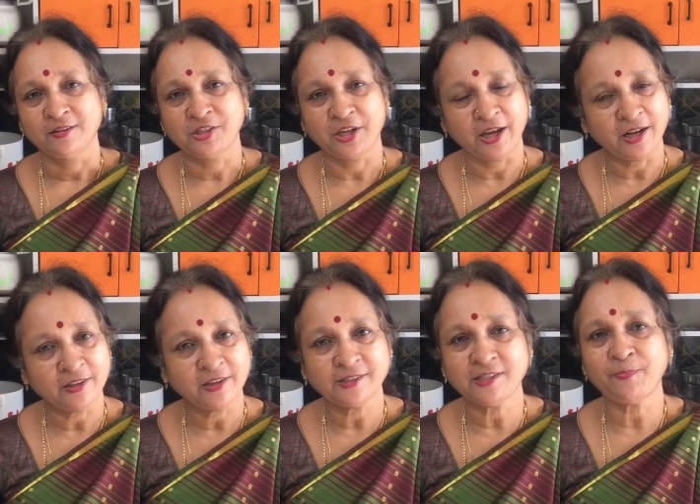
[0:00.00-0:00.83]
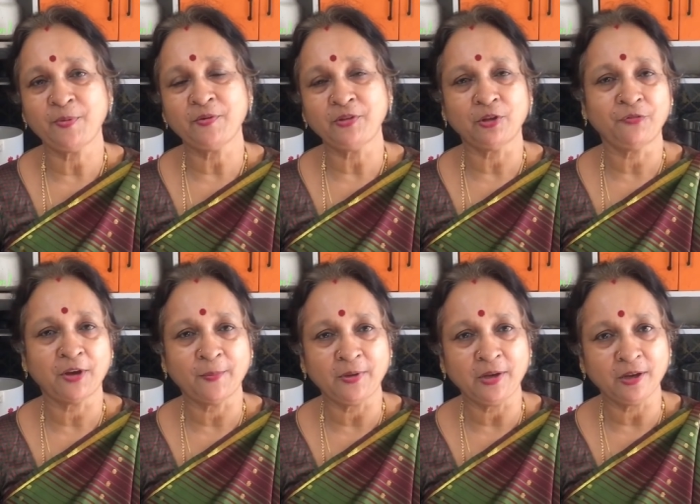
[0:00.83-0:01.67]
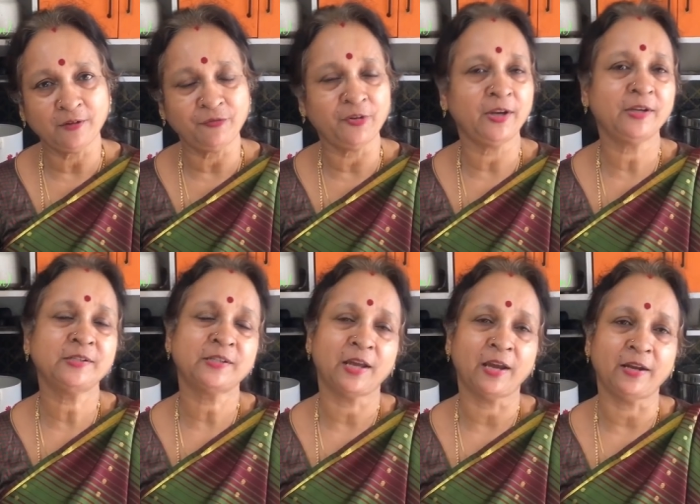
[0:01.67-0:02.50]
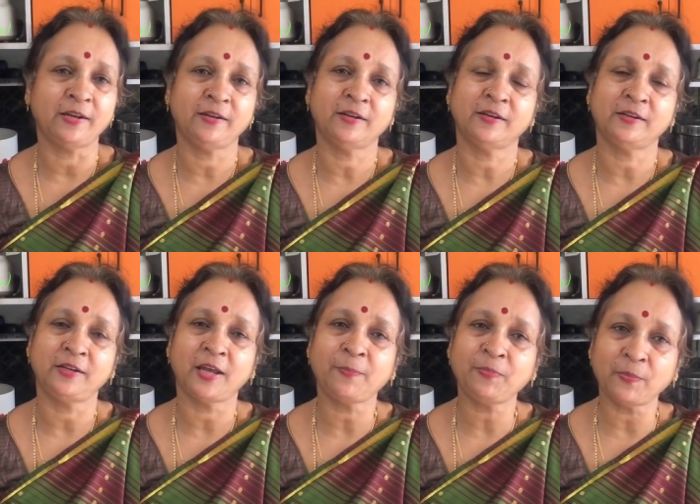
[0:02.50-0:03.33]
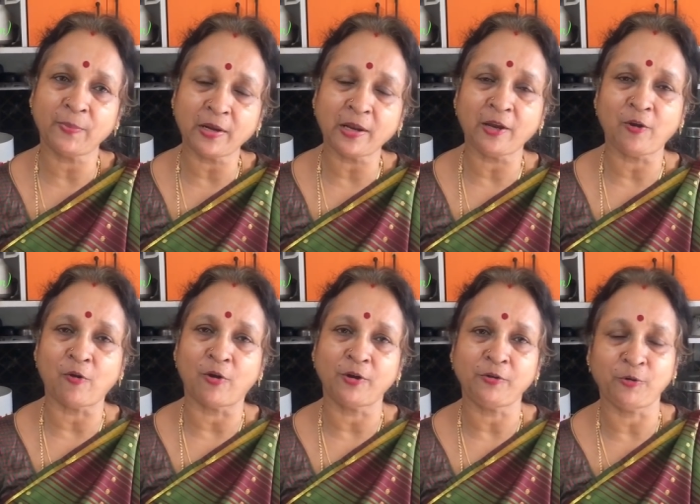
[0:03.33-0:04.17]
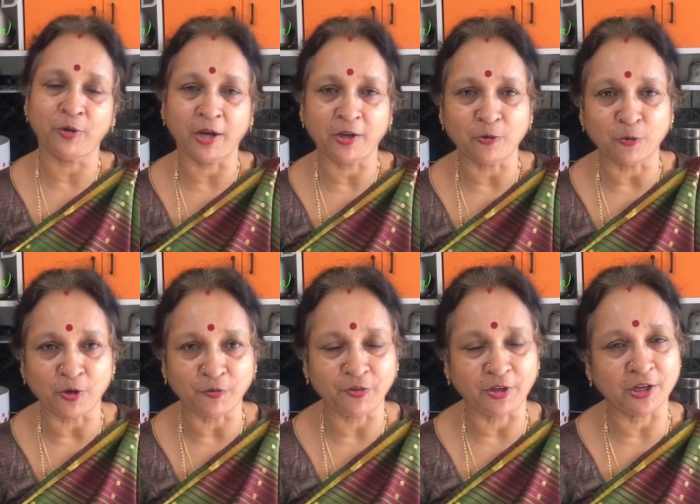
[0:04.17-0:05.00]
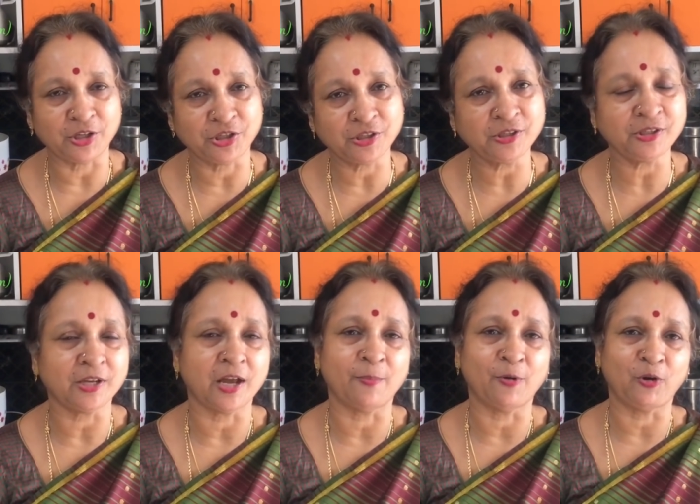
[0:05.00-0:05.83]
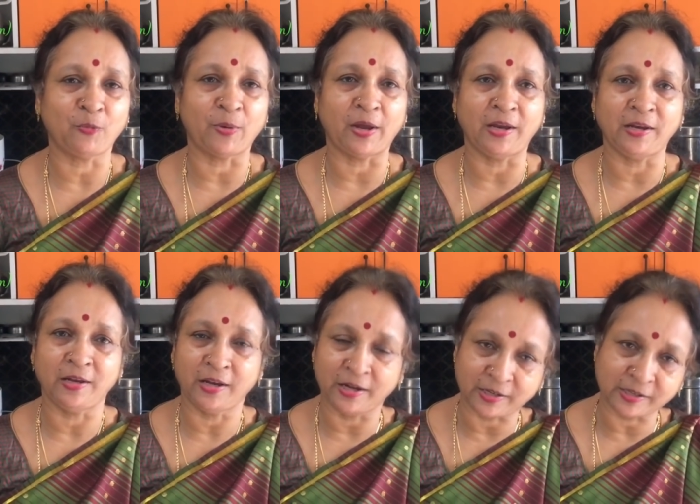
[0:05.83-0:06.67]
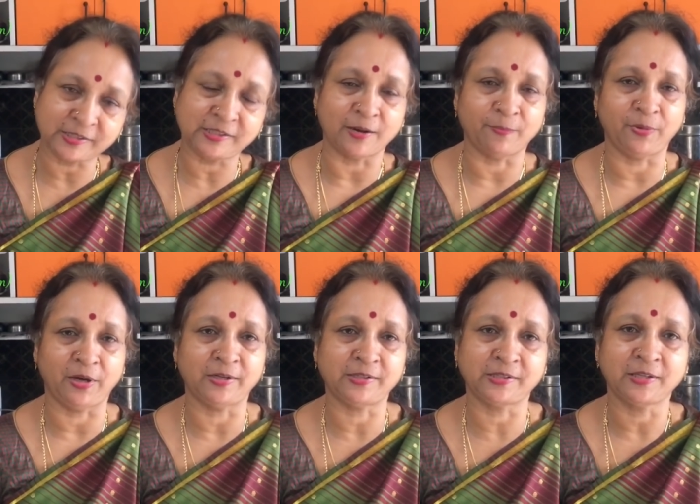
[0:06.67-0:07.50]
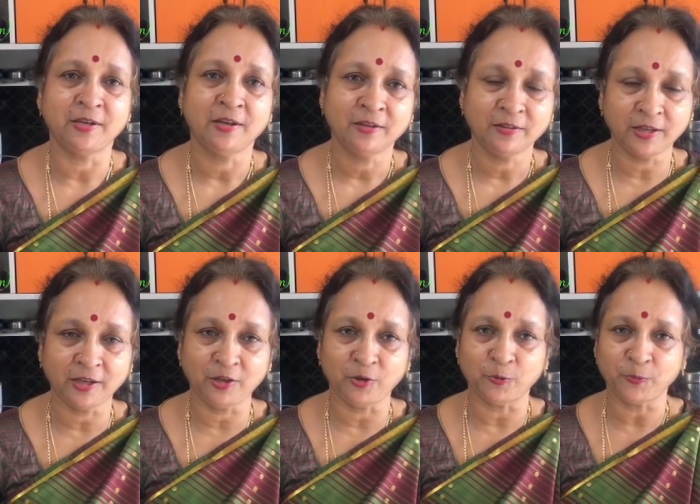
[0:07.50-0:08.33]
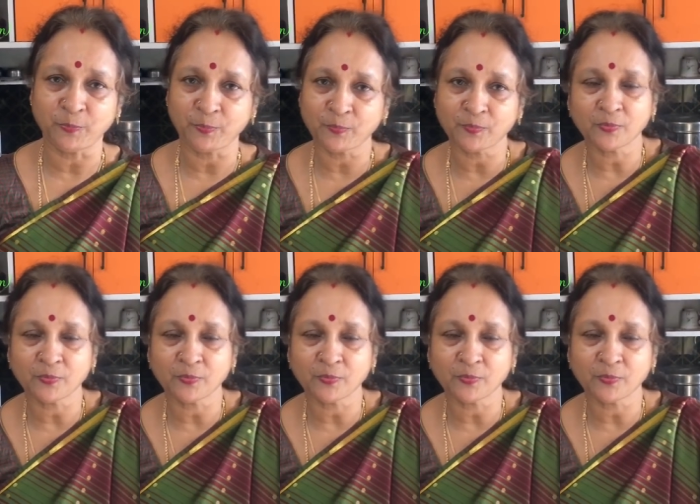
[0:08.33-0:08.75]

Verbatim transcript: Share the recipe with your family and friends, and tap the bell icon to get notifications about my latest updates. Thank you.